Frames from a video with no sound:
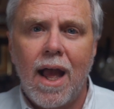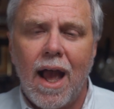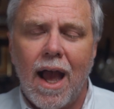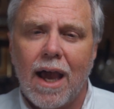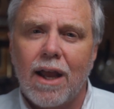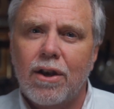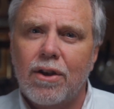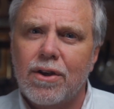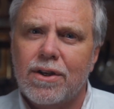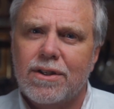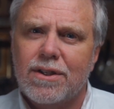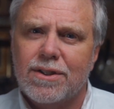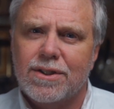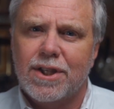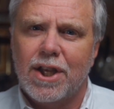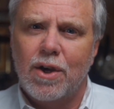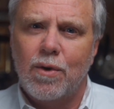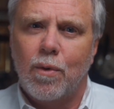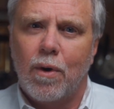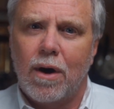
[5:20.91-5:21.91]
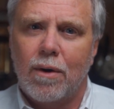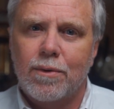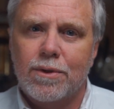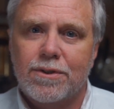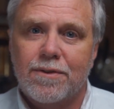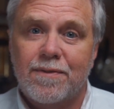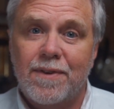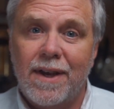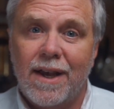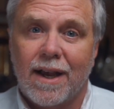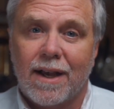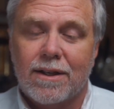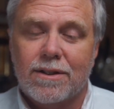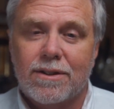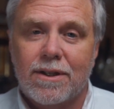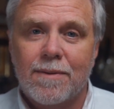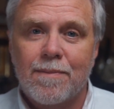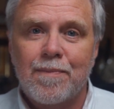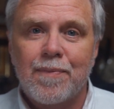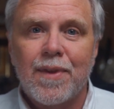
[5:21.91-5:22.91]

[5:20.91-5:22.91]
and look to see what was fixed.